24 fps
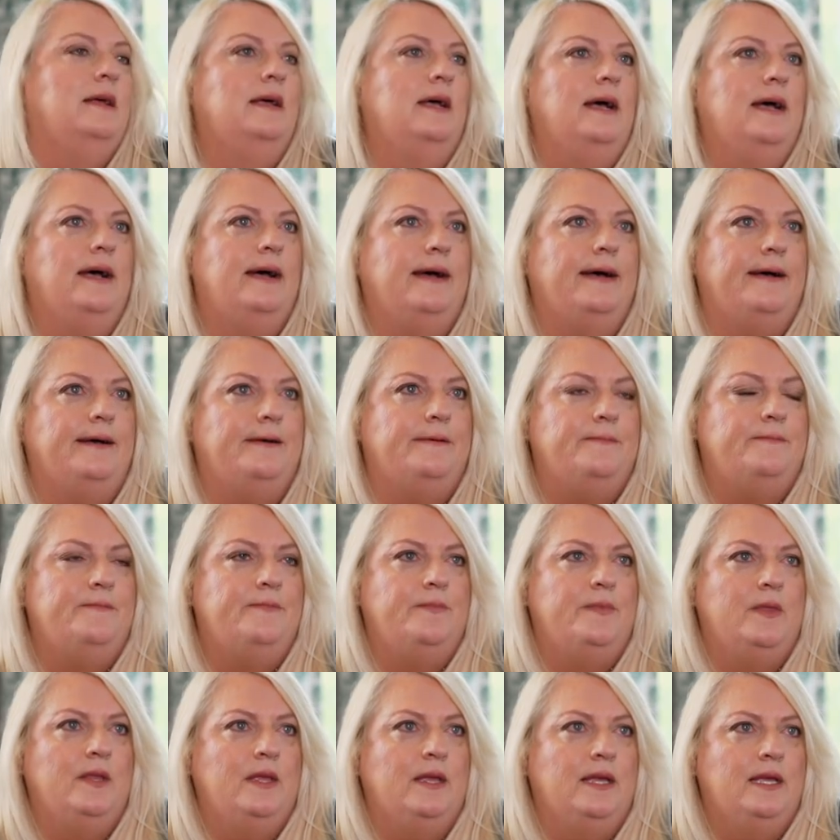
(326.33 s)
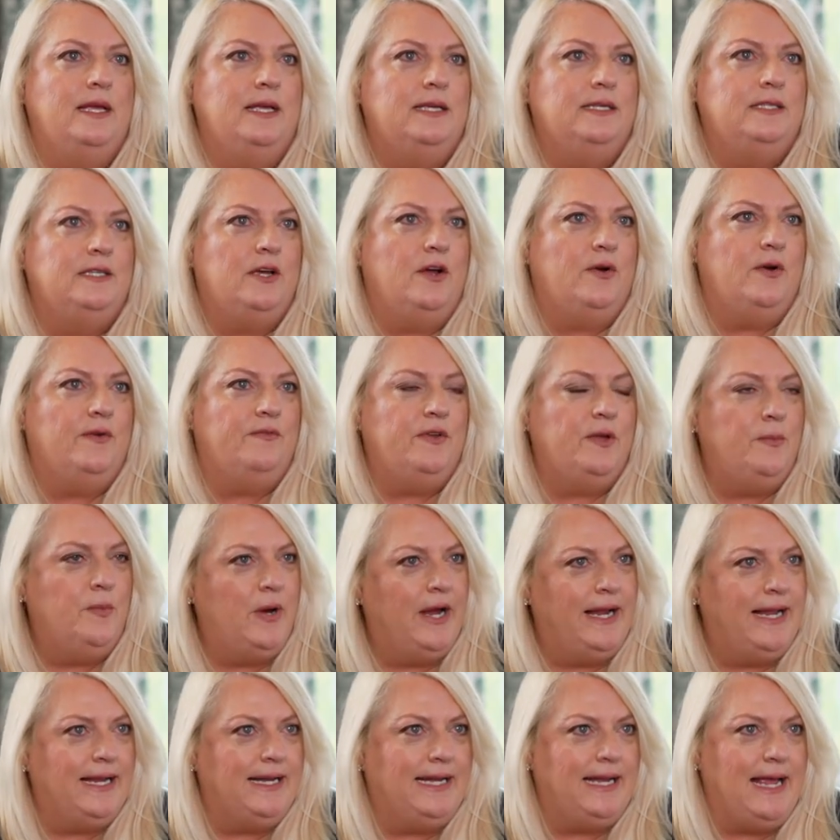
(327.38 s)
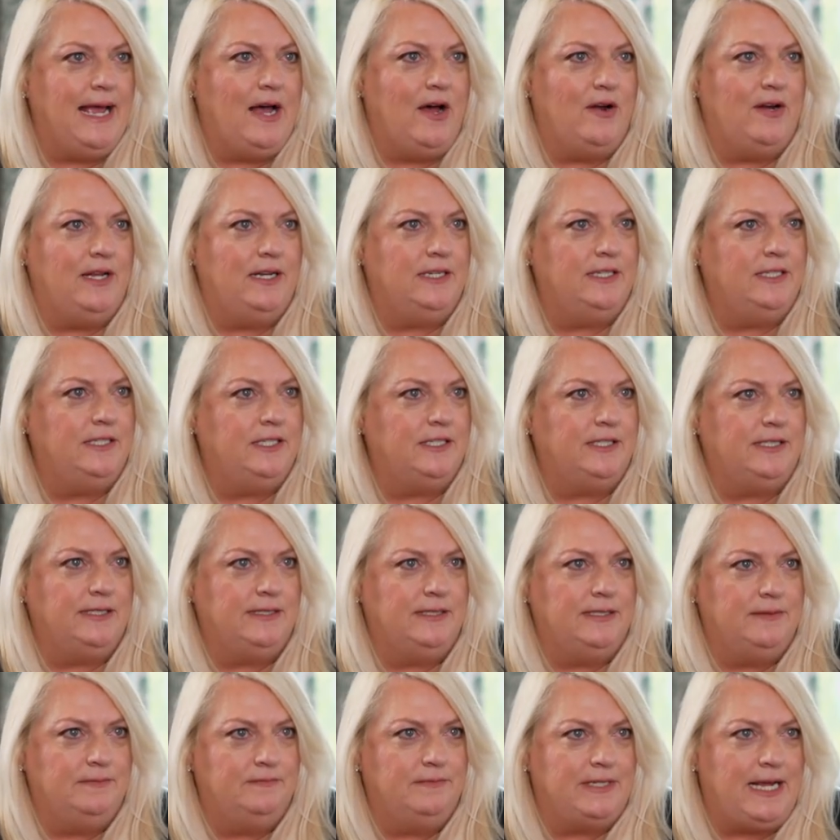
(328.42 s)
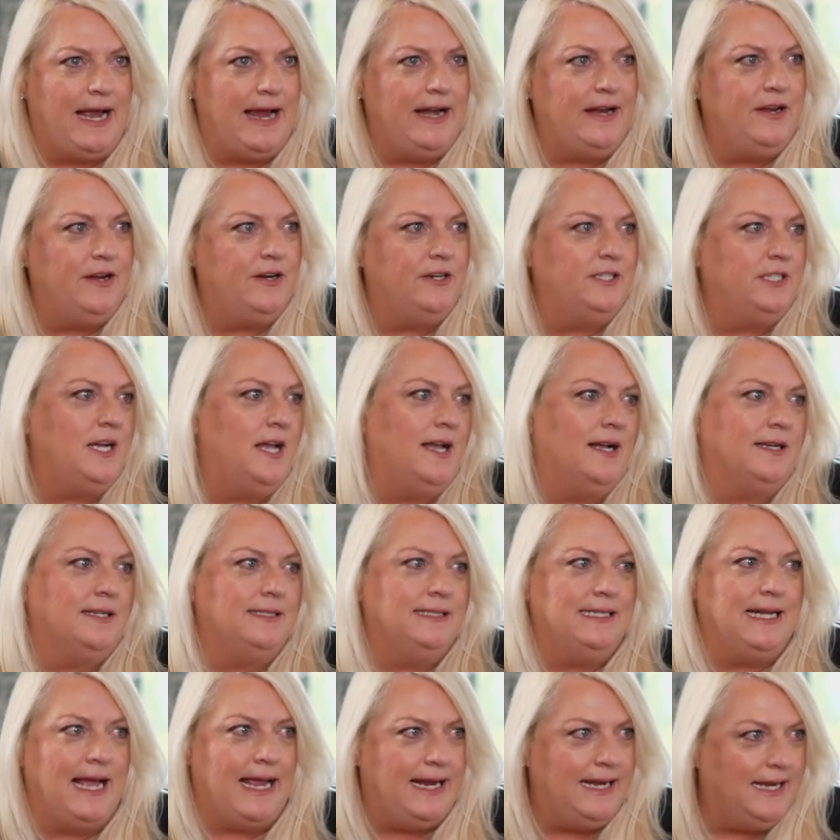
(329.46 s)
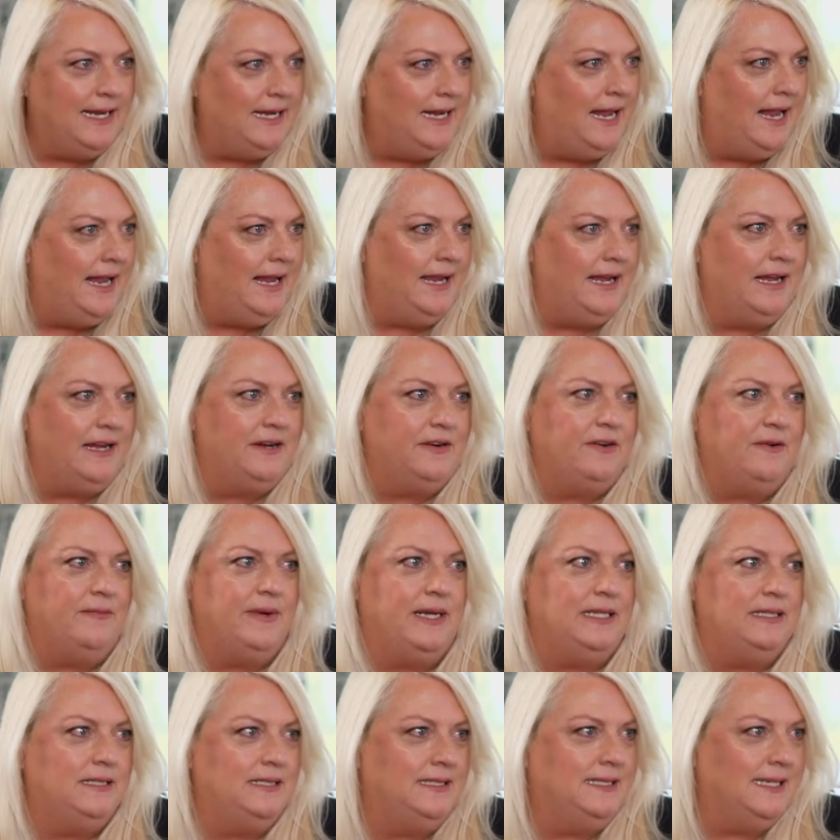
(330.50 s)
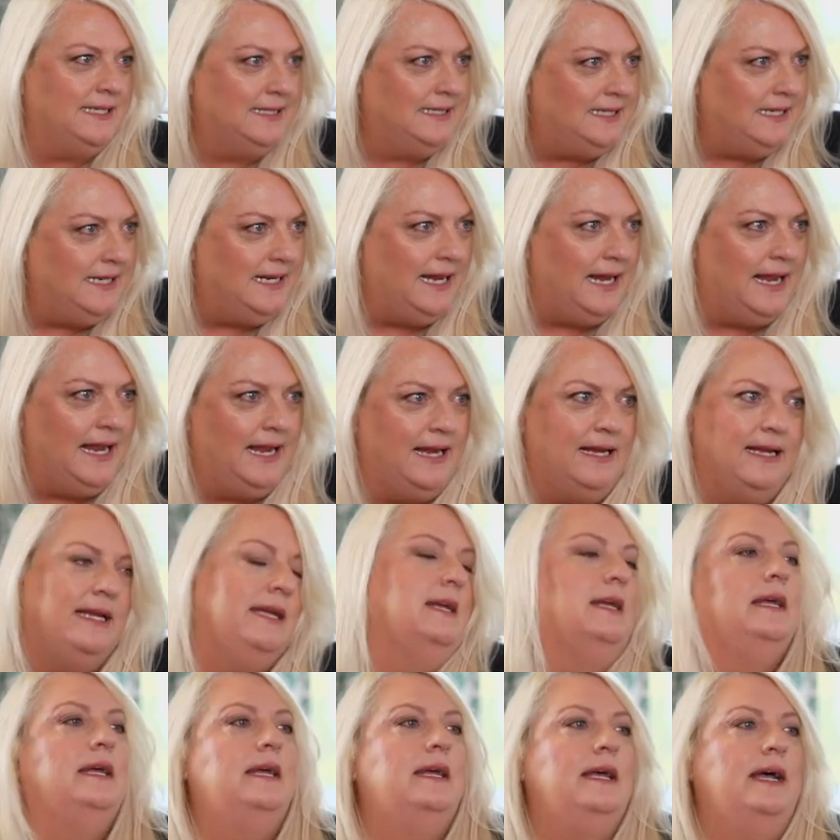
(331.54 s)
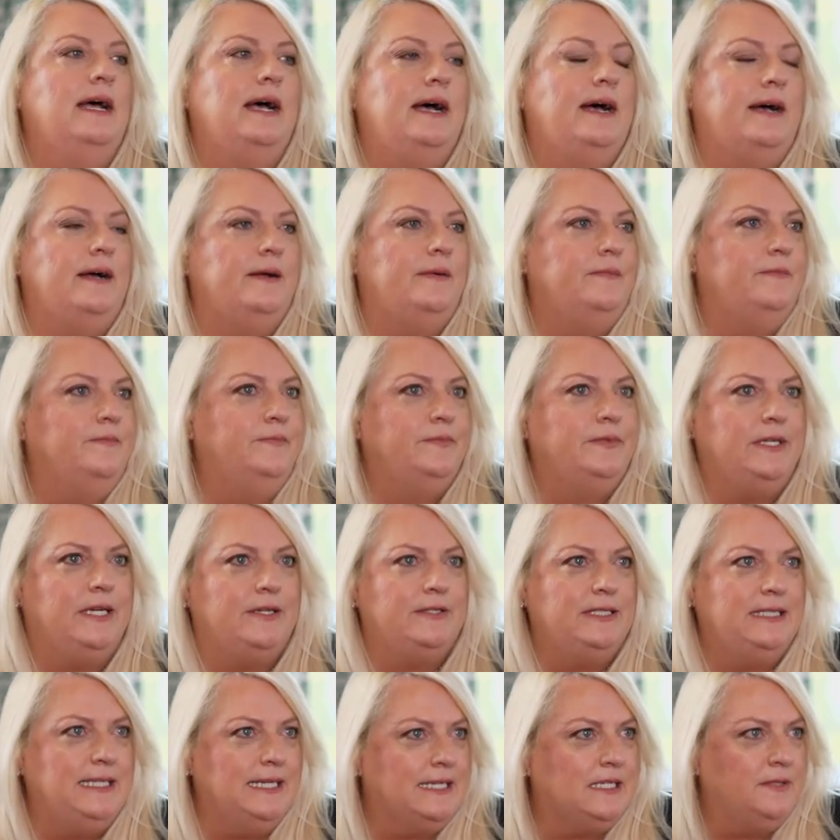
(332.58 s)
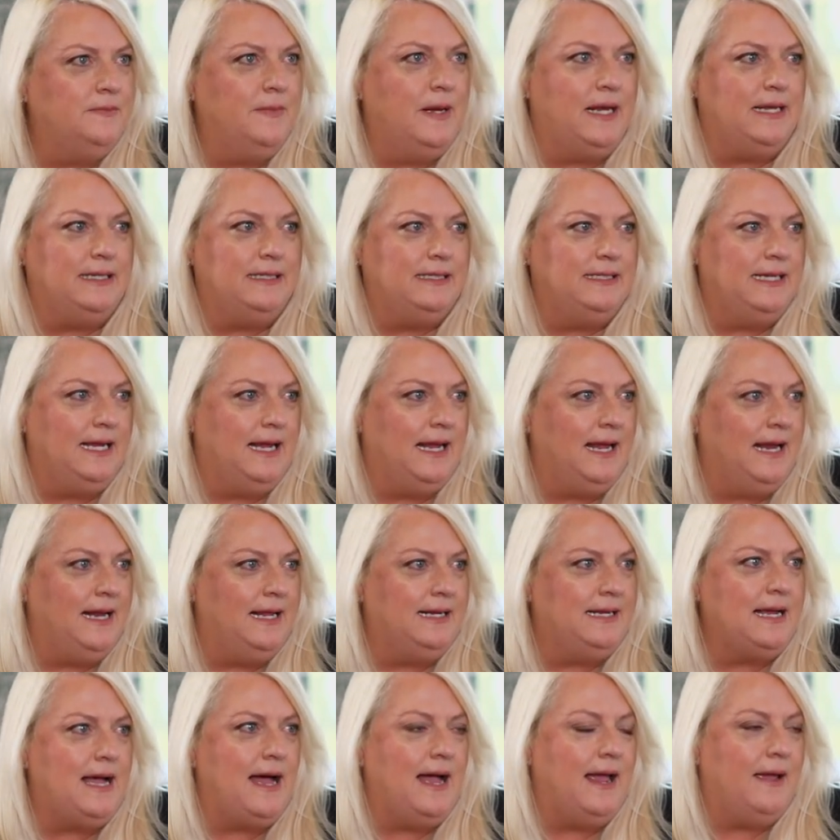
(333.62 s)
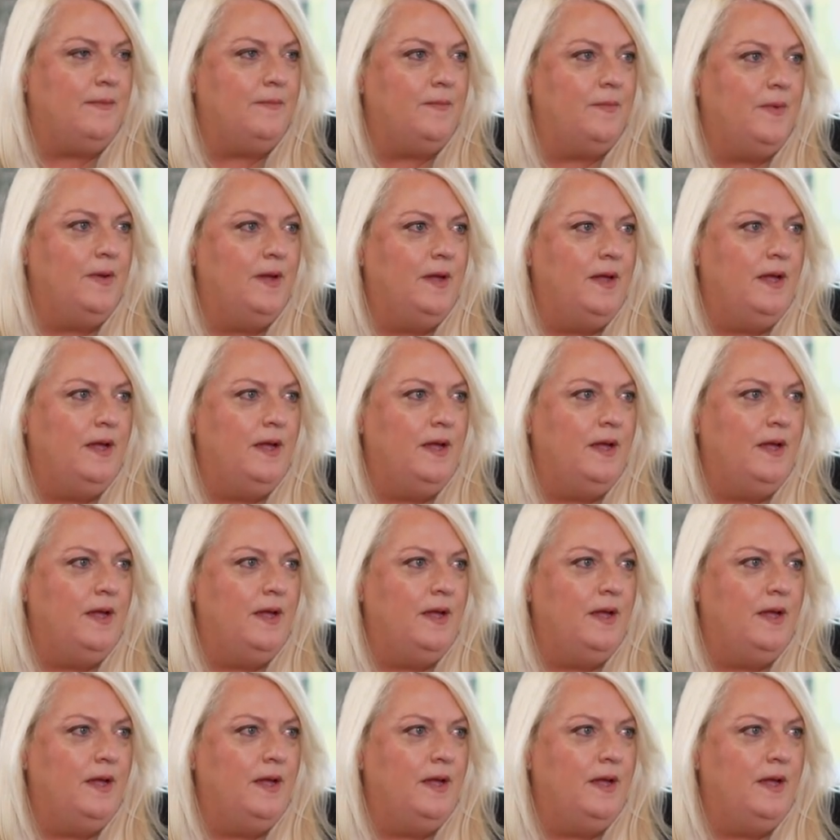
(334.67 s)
Um, so if you break it down in just tinier chunks, 90 day increments, 60 day, um, you know, six months at, at, a time.